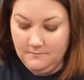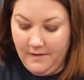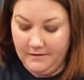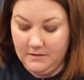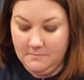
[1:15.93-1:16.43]

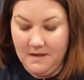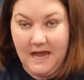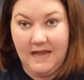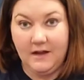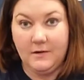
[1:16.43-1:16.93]
followed
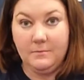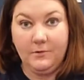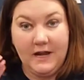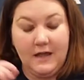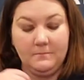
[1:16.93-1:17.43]
by our
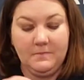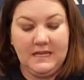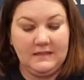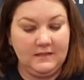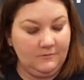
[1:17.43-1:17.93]
brown
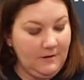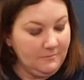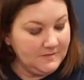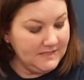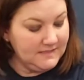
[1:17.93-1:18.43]
bead that
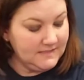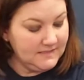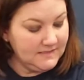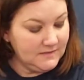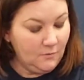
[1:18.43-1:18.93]
represents
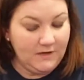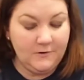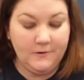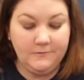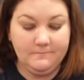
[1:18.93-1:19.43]

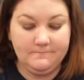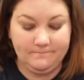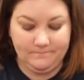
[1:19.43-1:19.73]
soil,